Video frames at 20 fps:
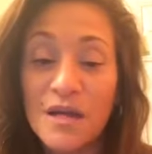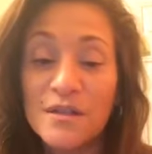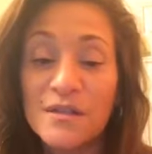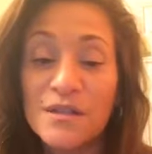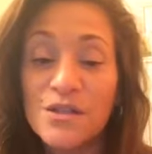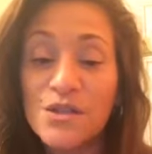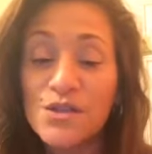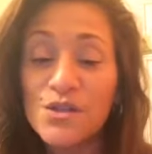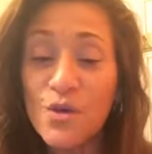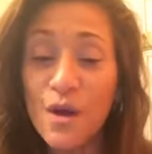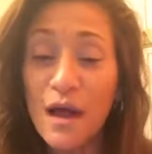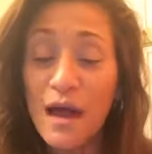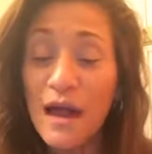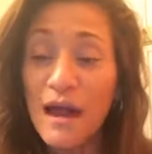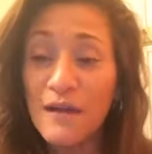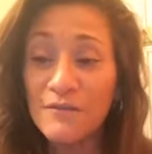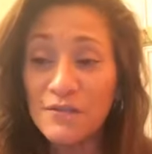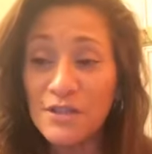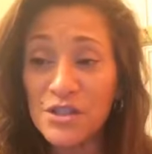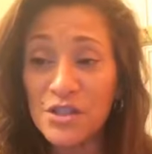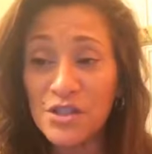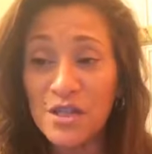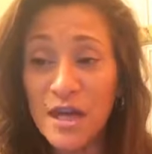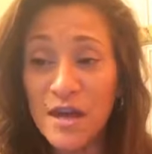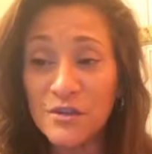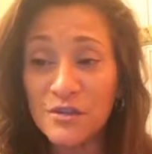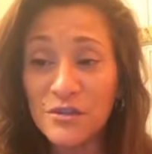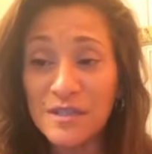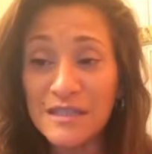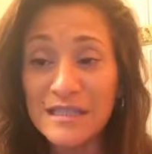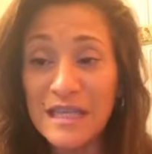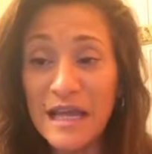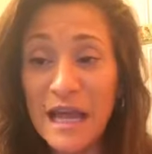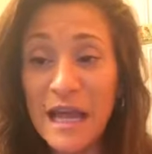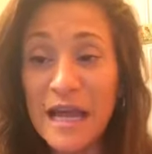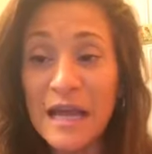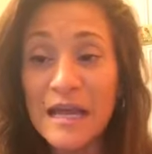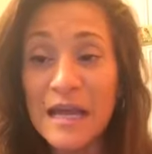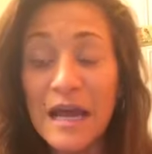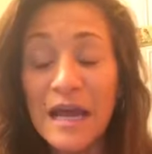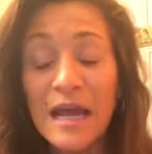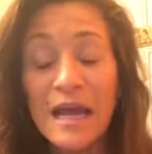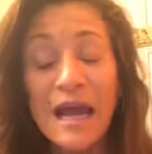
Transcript: This is all I have to share today.